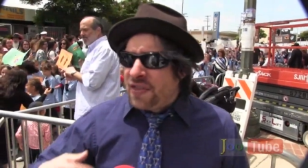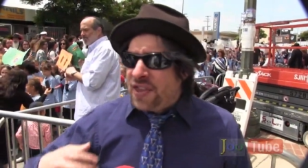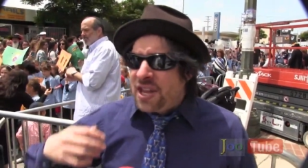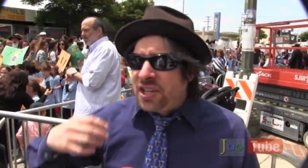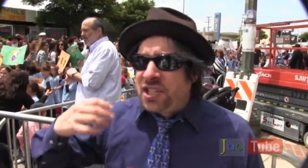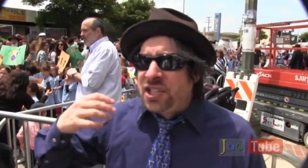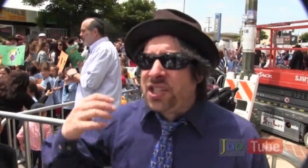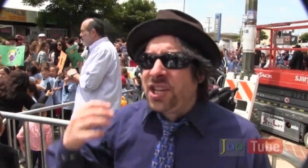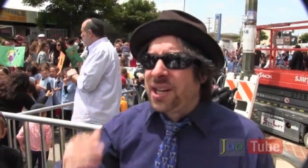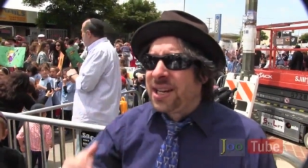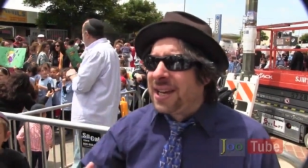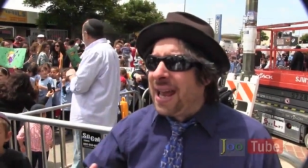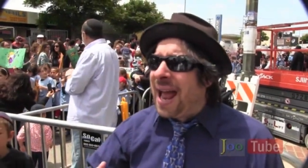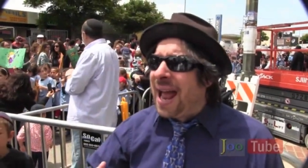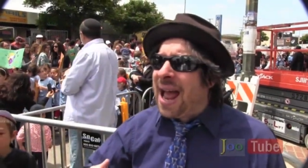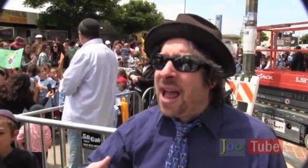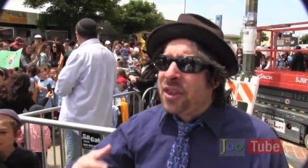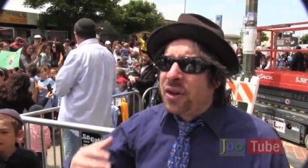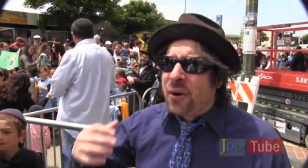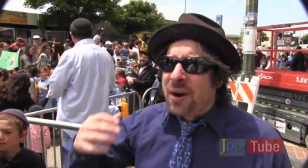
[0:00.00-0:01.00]
this is a
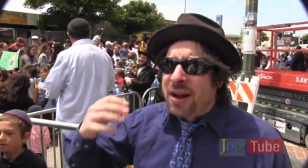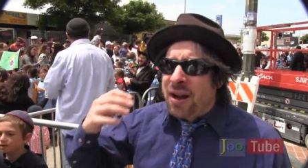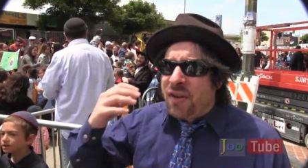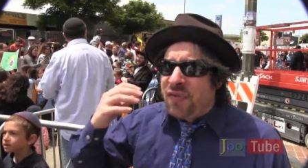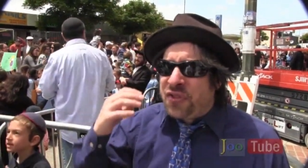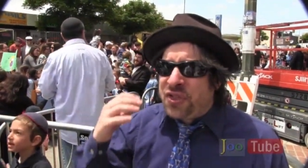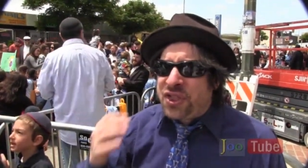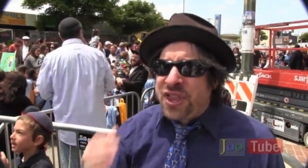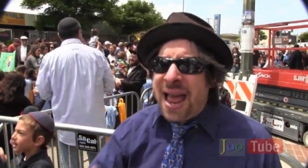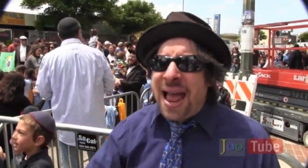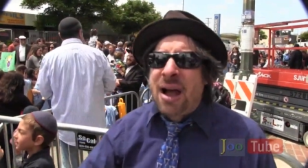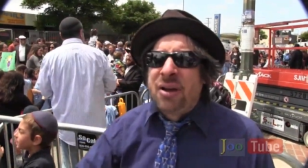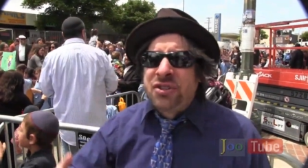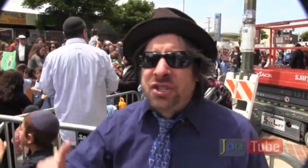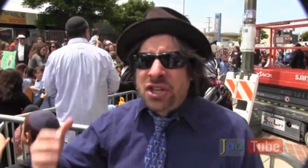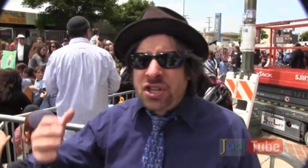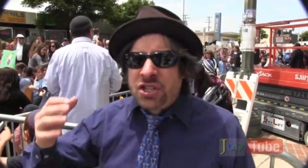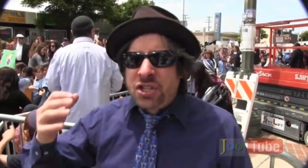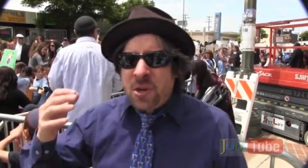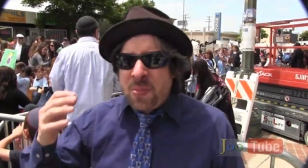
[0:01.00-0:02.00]
gathering of
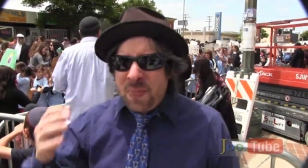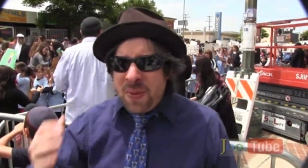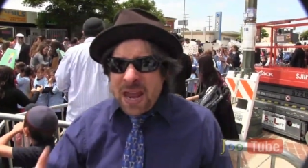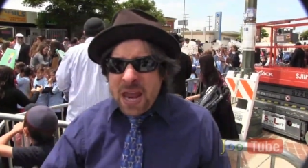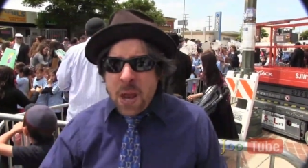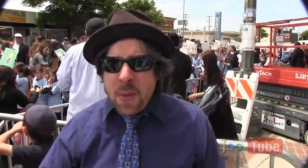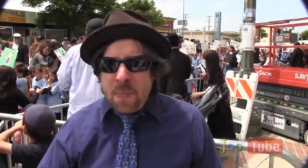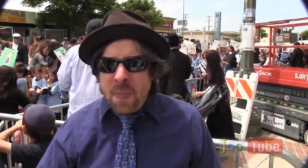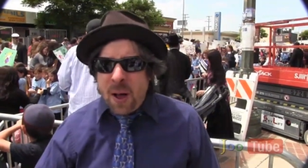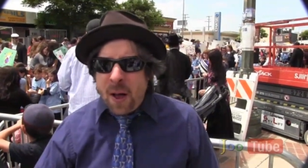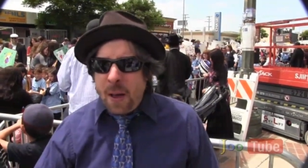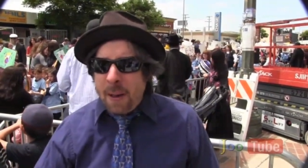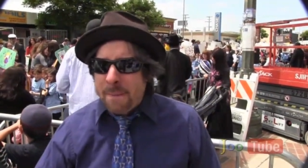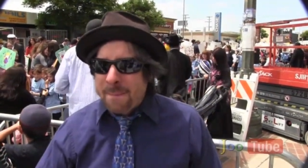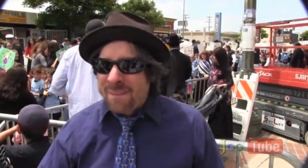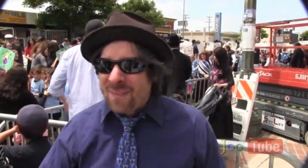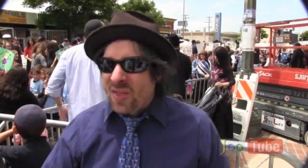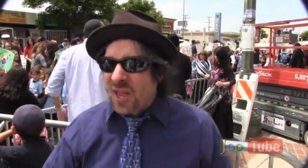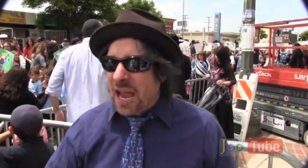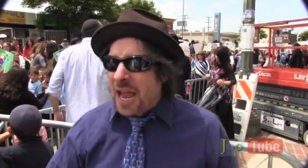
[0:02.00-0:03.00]
thousands of people,
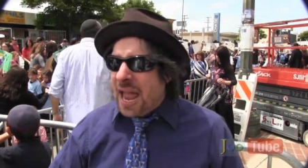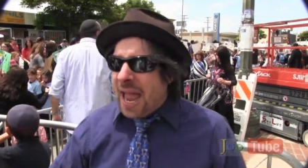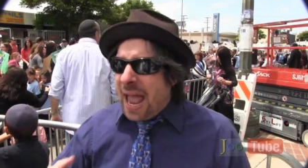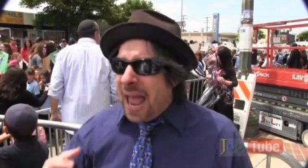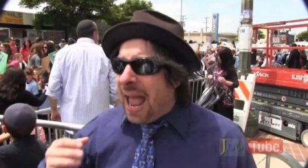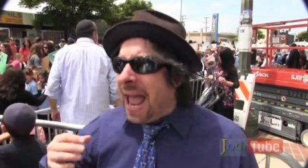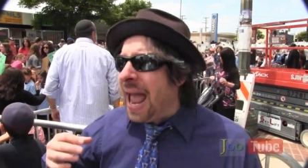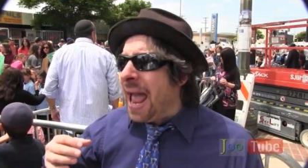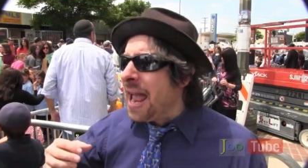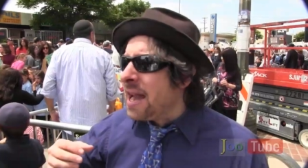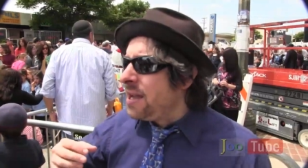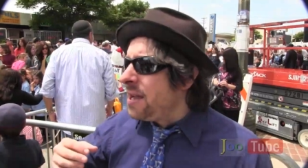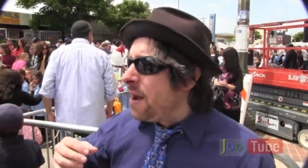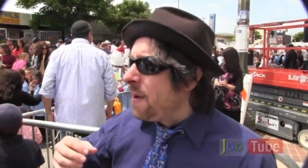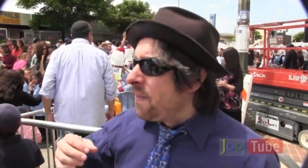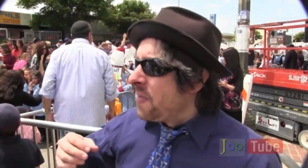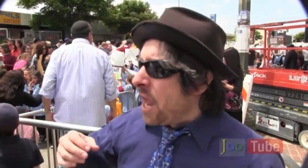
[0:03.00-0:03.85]
and